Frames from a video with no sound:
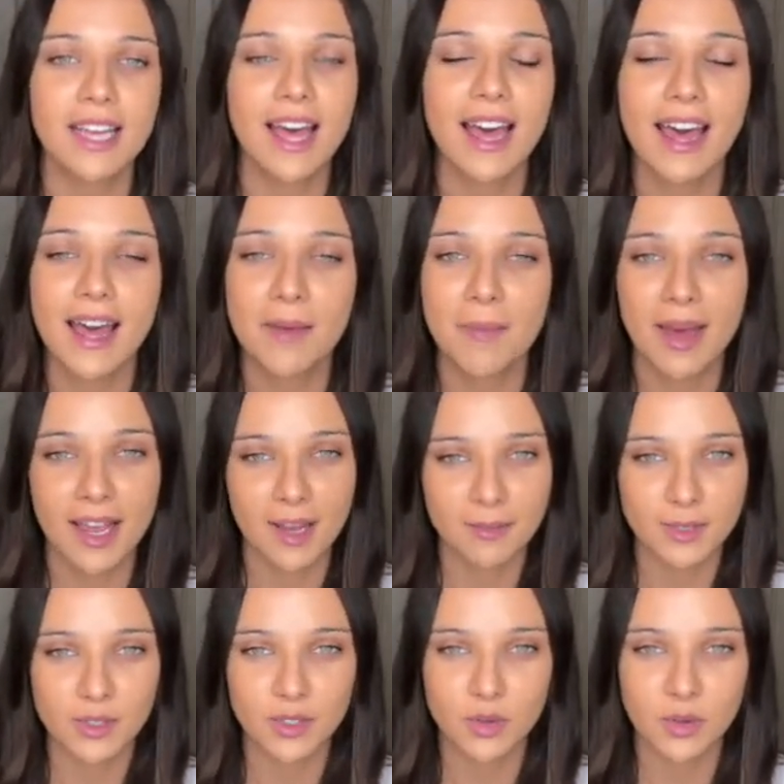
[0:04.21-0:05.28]
a makeup
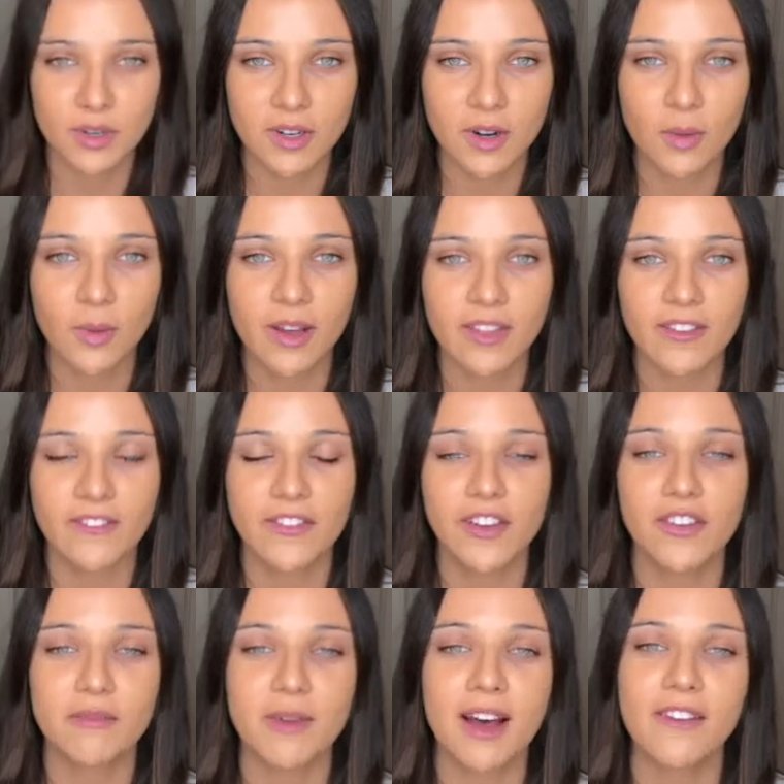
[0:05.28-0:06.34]
tutorial with a few
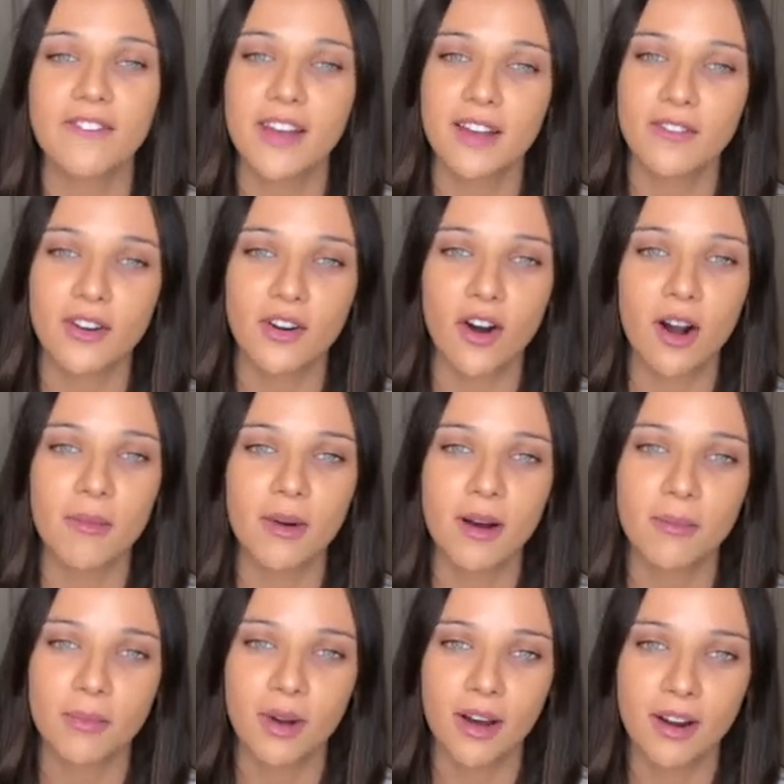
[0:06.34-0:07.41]
of my favorite
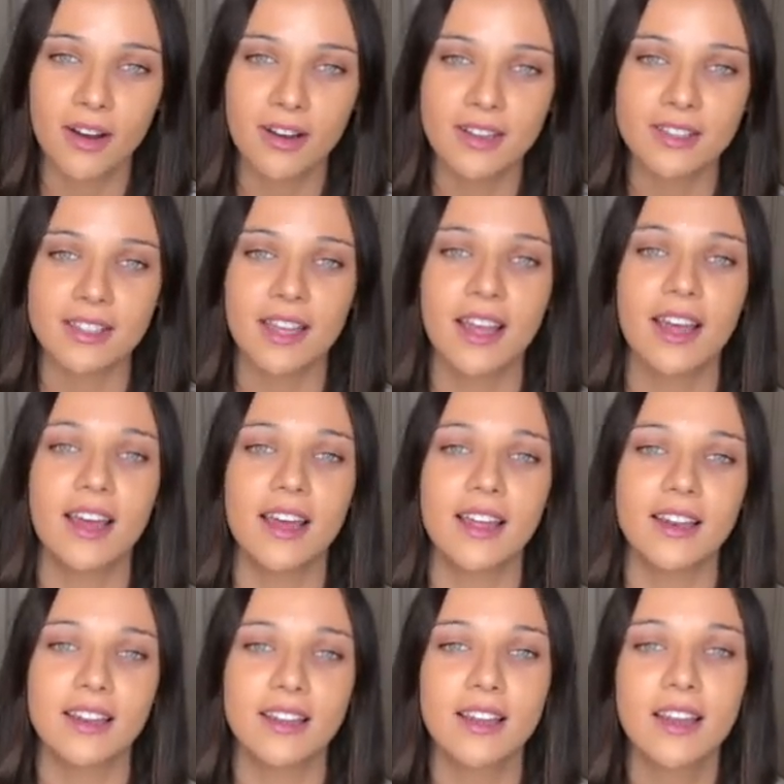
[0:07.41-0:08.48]
Arbonne products,
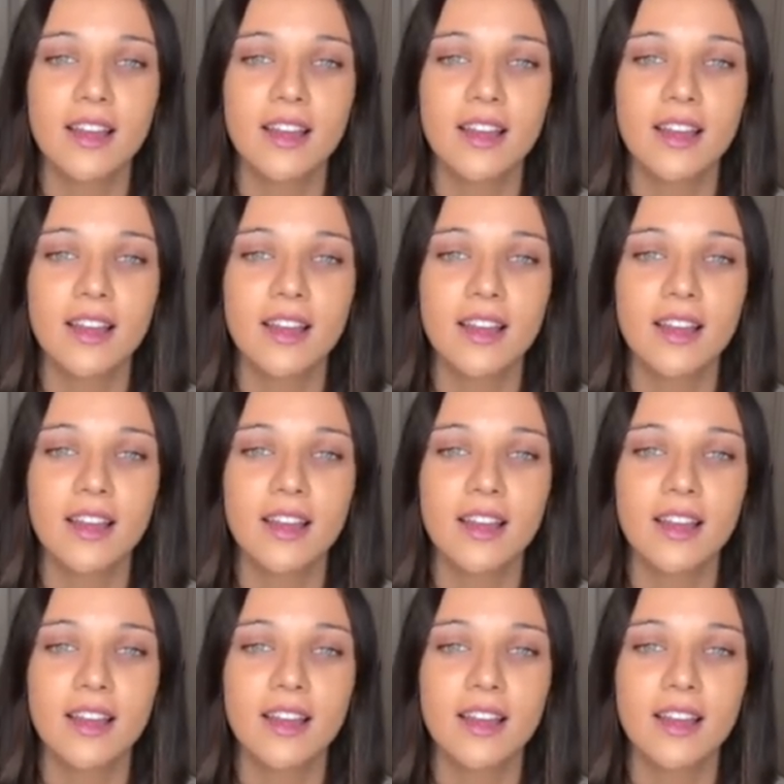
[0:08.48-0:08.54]
and